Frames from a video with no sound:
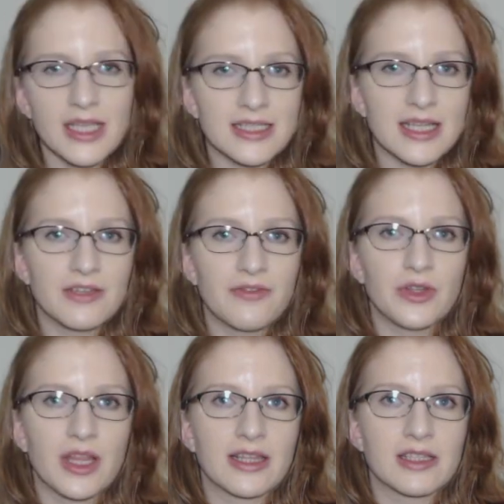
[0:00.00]
I tend to
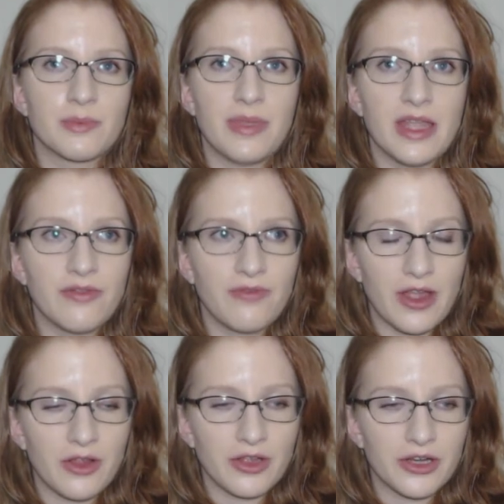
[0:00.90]
feel like this big
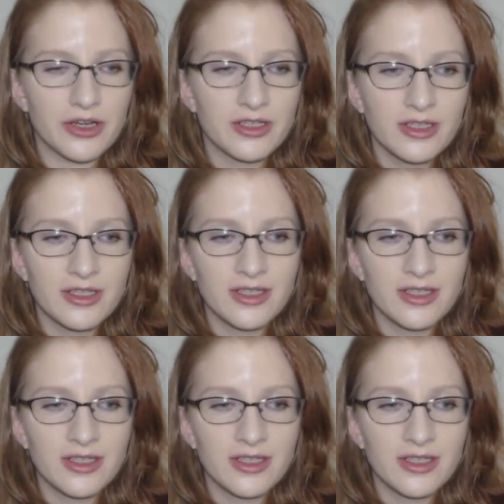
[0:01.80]
failure